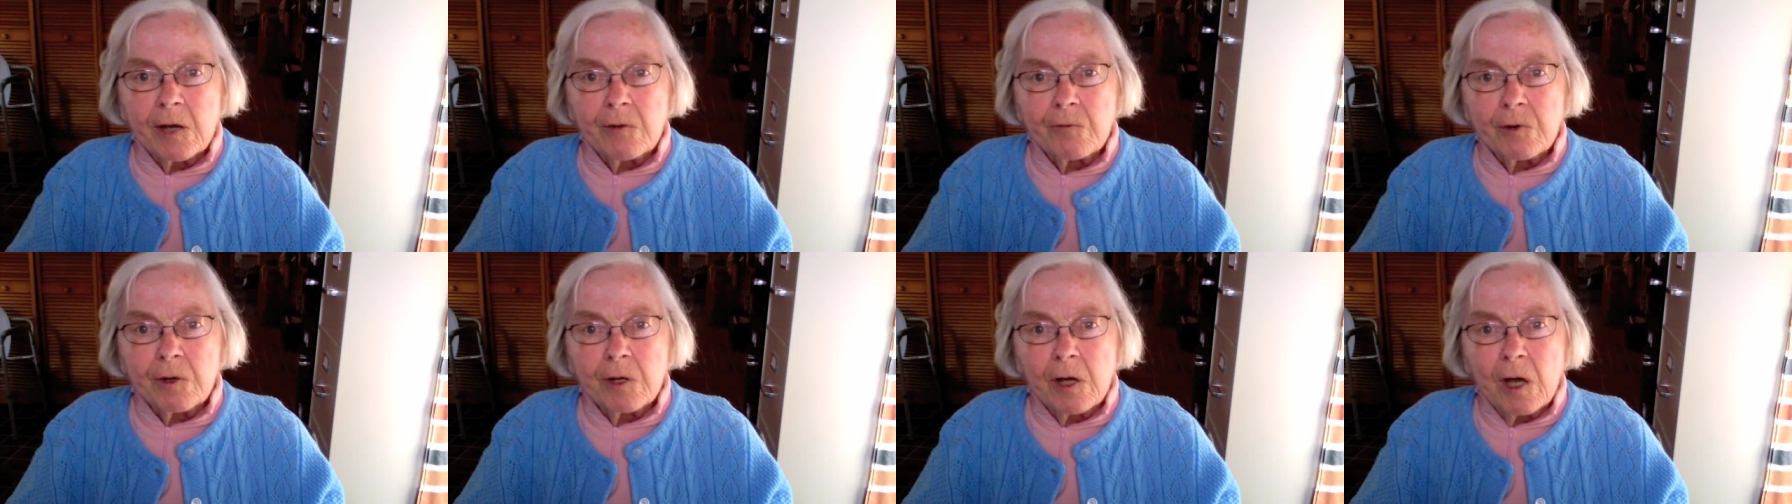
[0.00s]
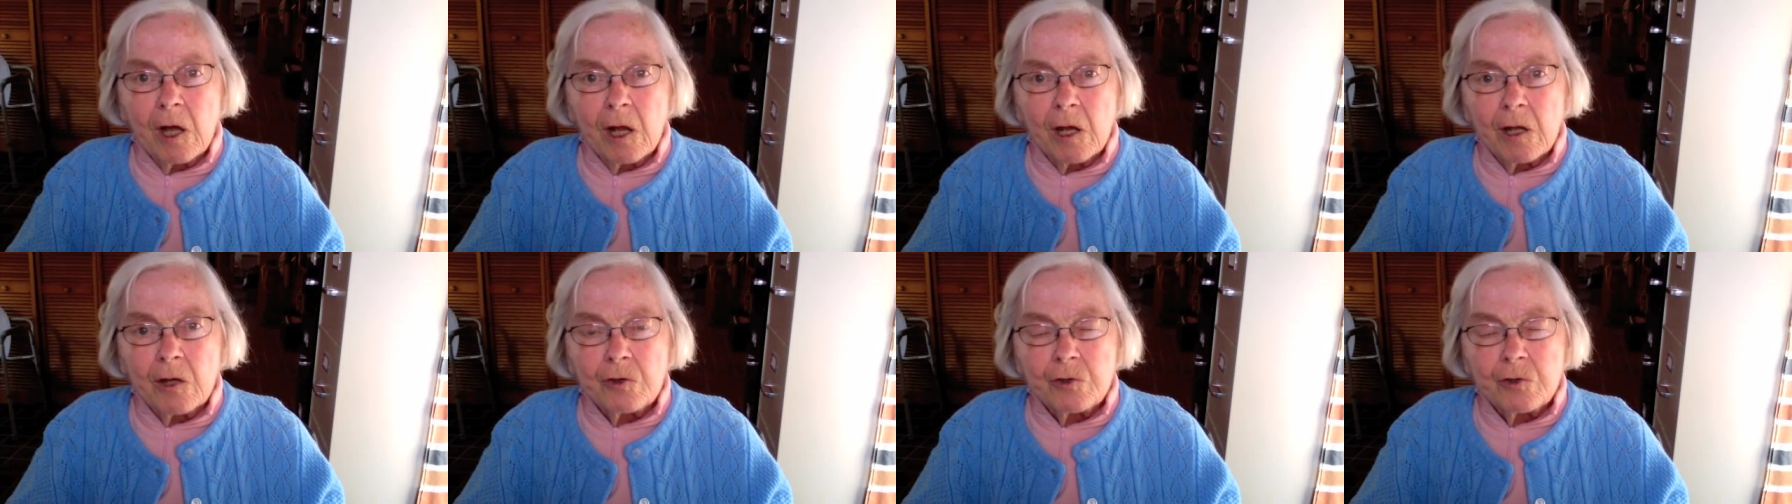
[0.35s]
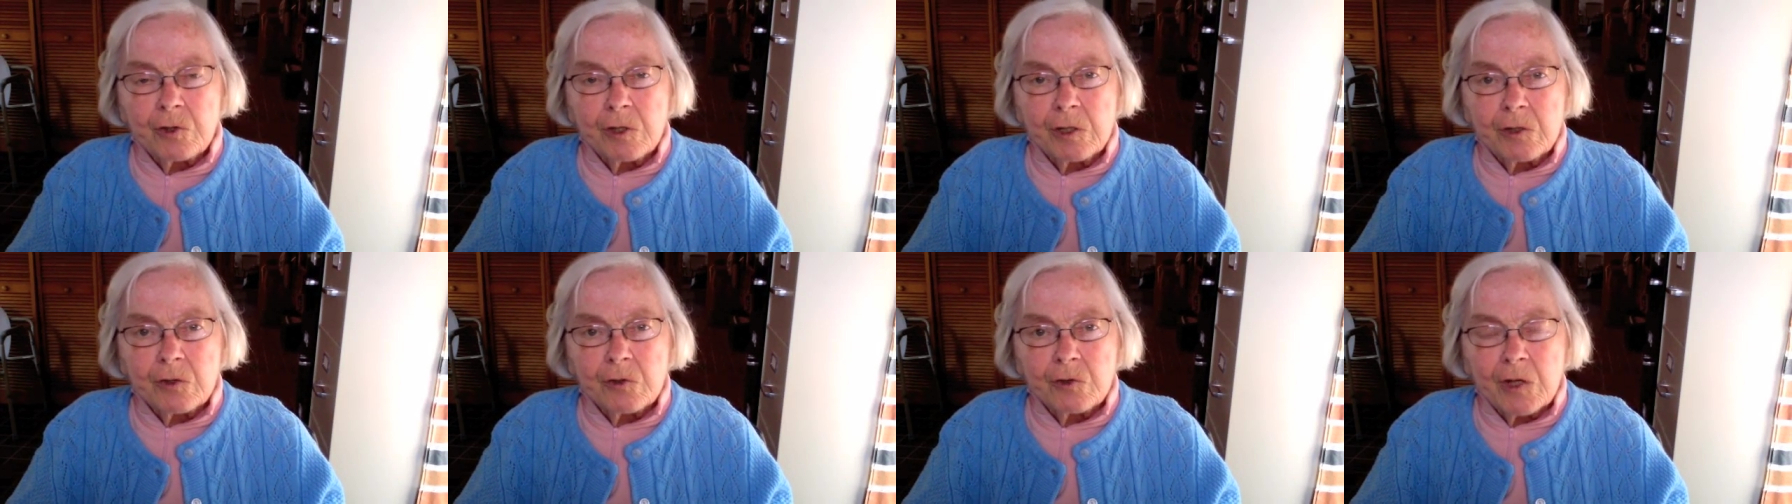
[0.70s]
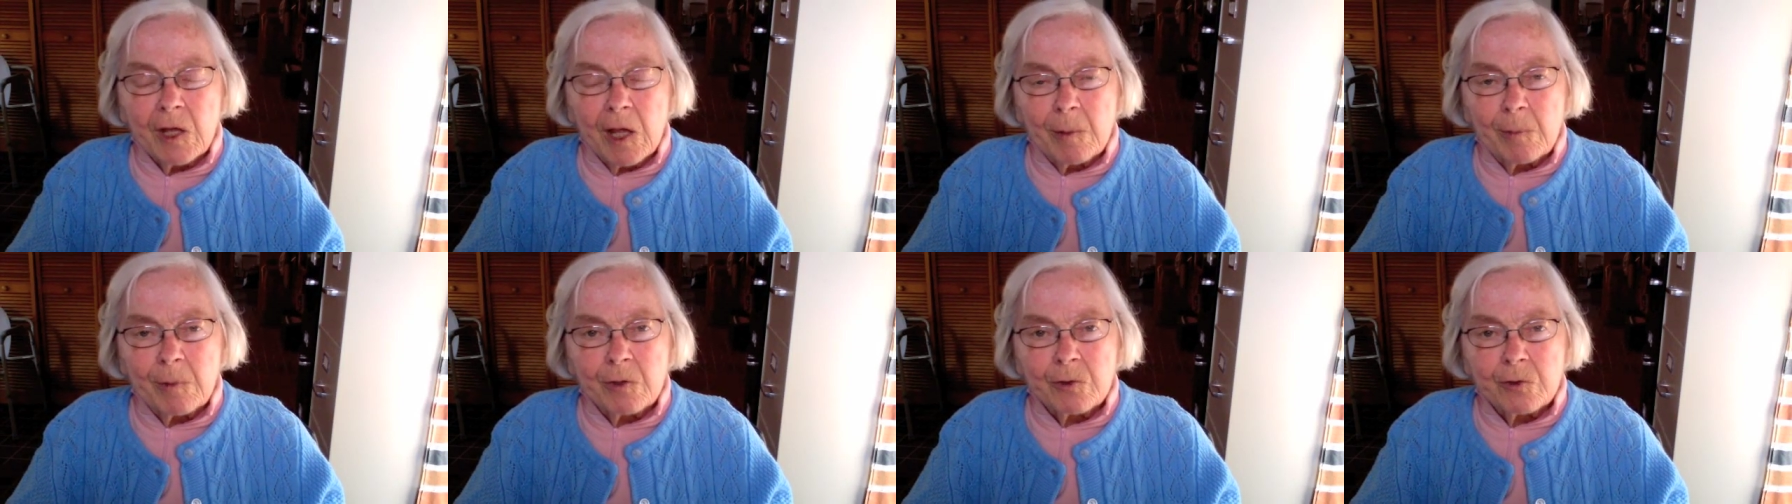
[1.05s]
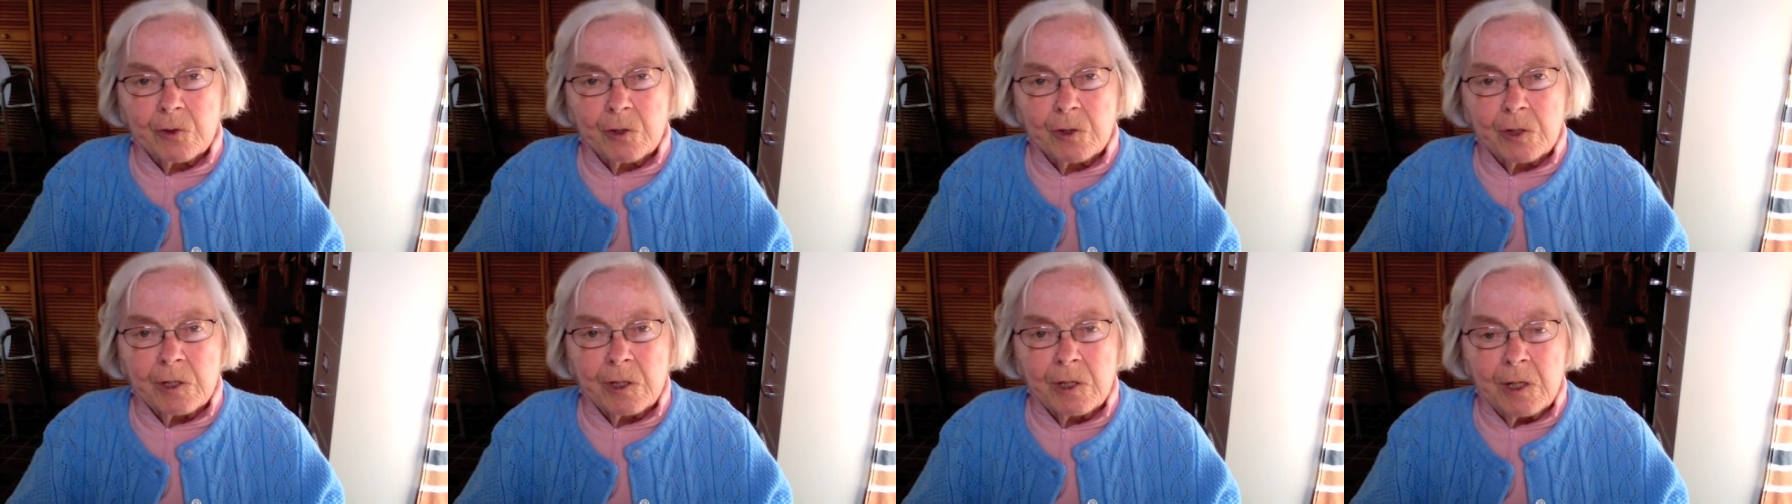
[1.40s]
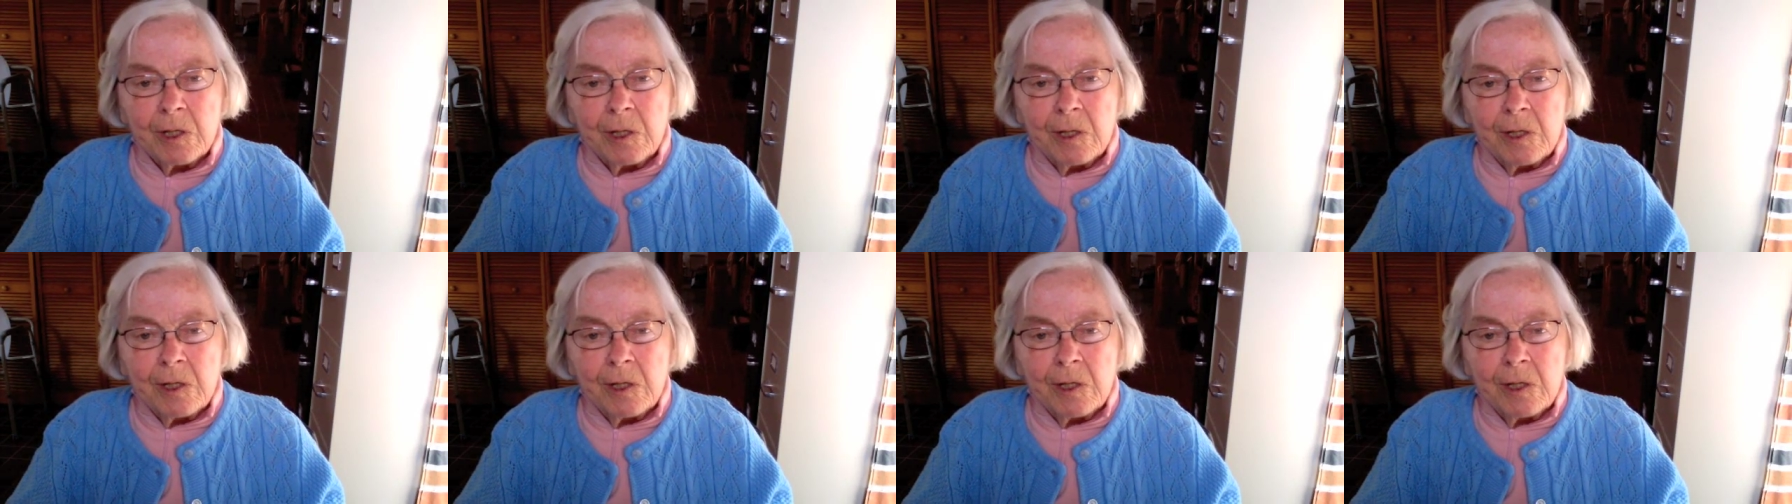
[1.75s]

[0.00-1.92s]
at every college he established.